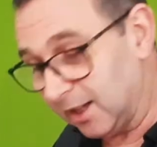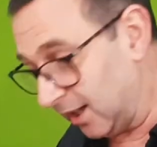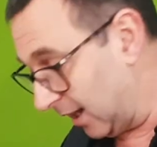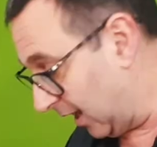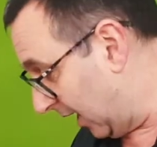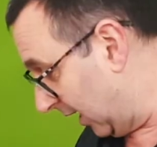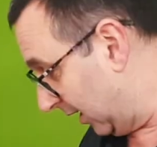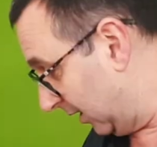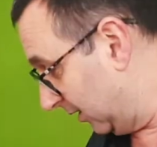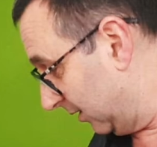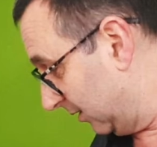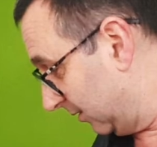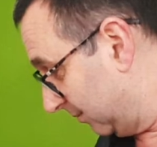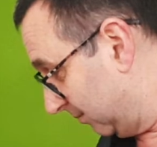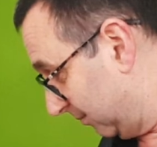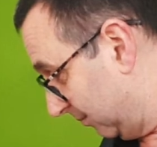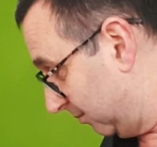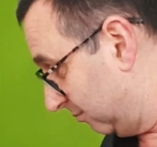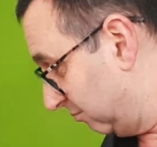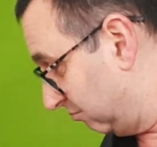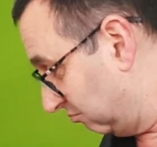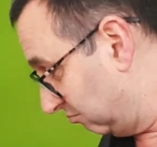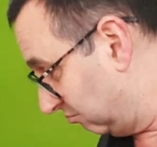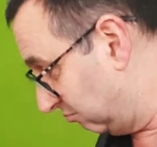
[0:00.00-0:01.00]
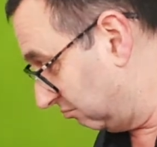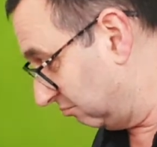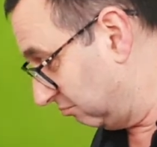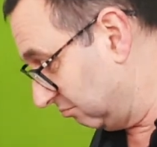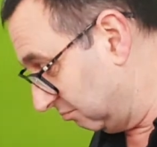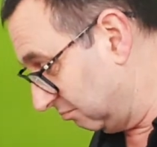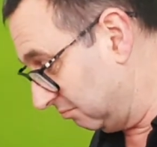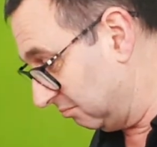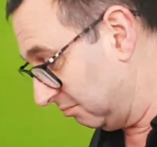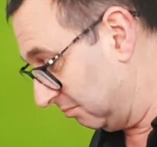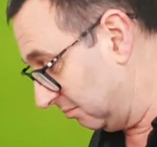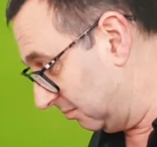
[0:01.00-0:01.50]
and
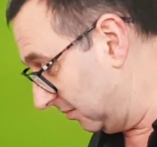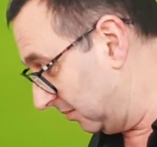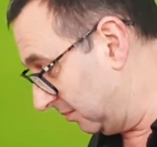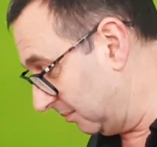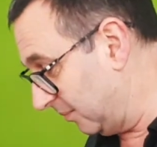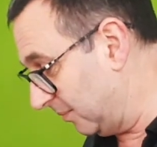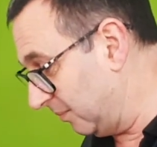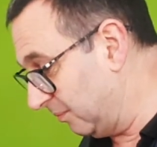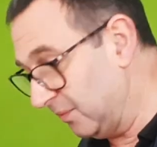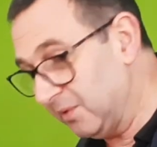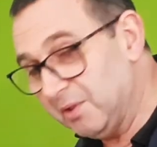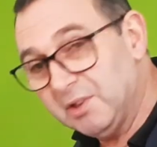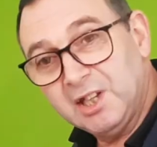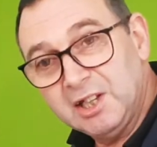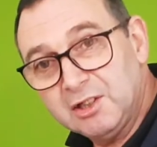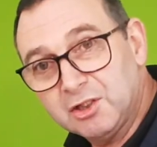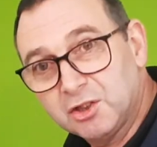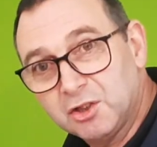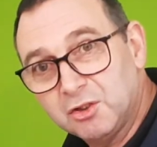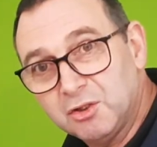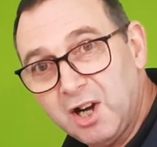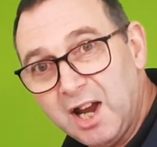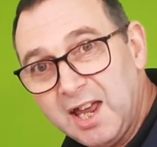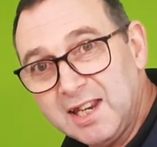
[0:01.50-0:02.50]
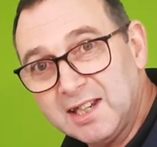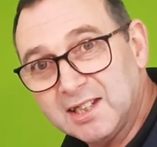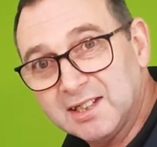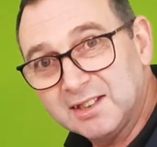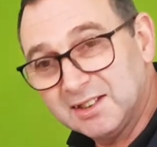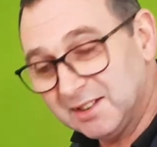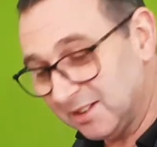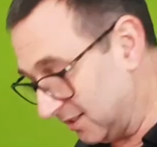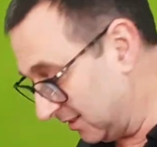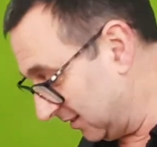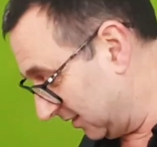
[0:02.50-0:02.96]
it's great.